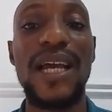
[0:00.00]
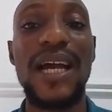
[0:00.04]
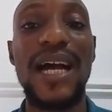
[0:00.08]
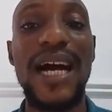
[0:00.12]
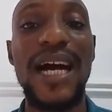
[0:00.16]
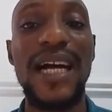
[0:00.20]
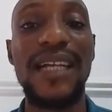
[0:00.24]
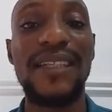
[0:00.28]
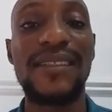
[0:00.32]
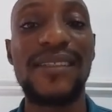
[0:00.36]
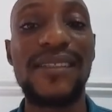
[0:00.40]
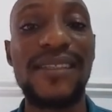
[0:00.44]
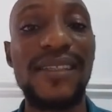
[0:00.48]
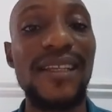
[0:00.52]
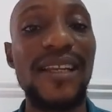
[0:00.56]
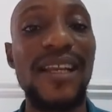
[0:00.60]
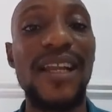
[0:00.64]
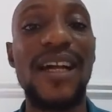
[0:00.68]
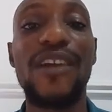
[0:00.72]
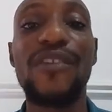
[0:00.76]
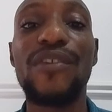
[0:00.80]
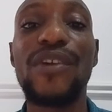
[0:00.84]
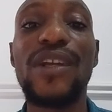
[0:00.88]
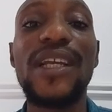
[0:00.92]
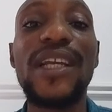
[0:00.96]

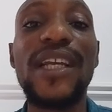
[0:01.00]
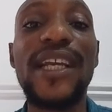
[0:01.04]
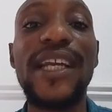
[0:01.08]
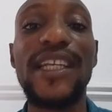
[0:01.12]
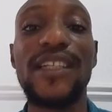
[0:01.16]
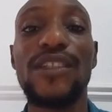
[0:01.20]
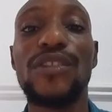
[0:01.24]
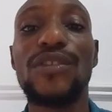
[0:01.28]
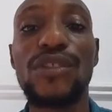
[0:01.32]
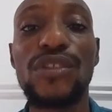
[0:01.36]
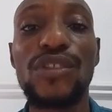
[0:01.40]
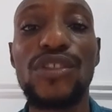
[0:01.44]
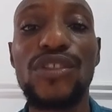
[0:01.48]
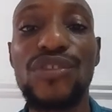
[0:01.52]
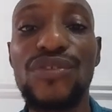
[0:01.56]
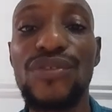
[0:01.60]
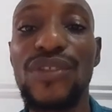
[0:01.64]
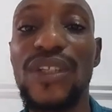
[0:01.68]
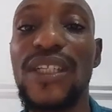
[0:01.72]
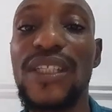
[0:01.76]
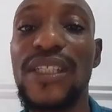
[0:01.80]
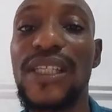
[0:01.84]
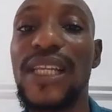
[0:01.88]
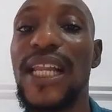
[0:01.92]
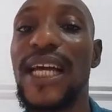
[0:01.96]
ancillary
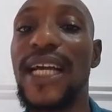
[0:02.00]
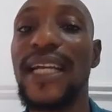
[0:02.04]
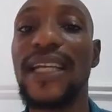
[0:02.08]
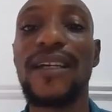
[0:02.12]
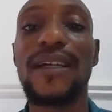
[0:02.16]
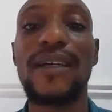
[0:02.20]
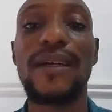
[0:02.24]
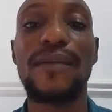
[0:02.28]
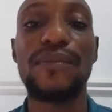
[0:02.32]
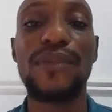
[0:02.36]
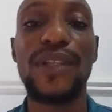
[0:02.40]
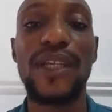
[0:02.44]
industries like um,